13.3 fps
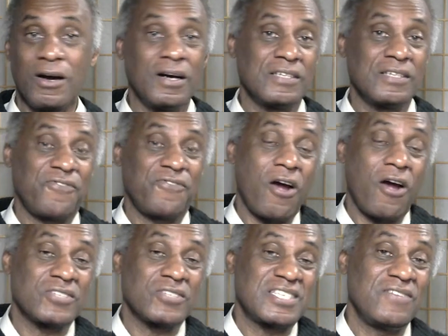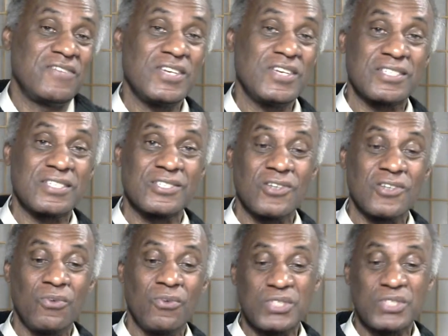as far as TV is
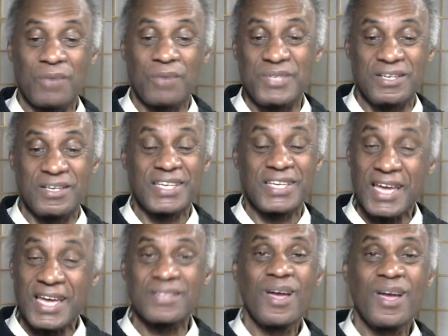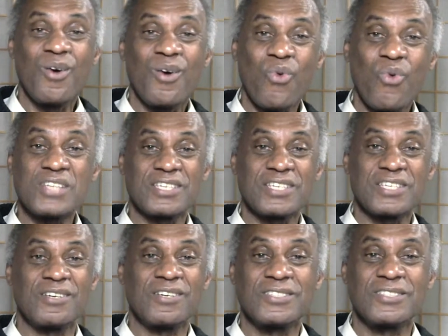concerned, which I'll be, again, watching it
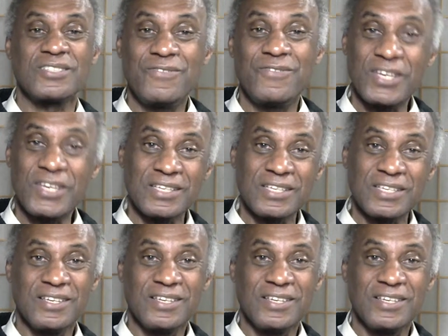on TV.